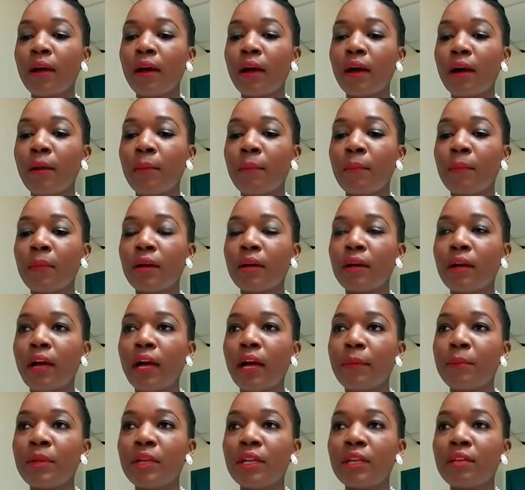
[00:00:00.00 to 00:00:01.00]

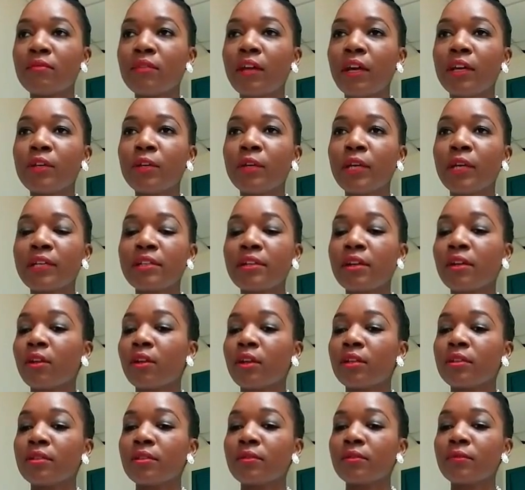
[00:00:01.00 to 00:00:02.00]
I believe that you get a
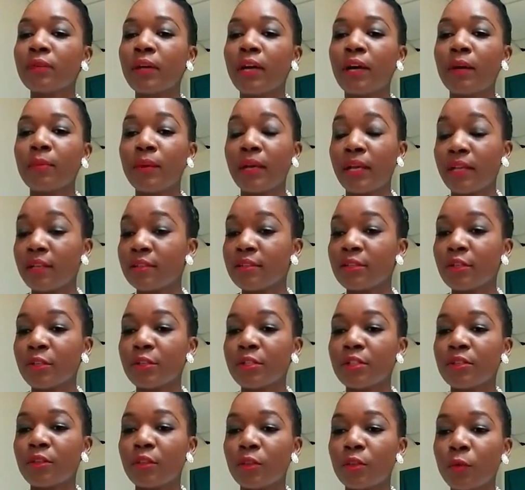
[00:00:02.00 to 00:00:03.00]
lot of
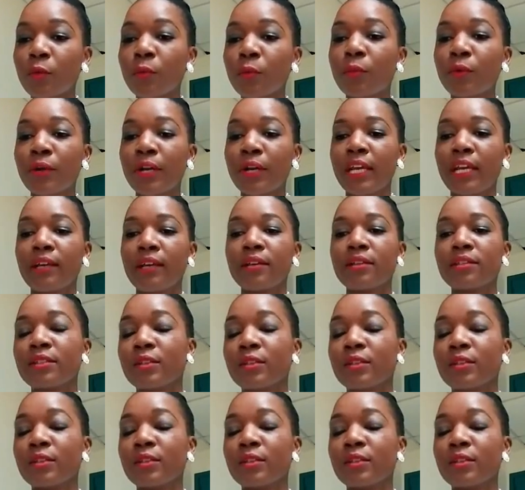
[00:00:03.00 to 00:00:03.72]
answers through praying,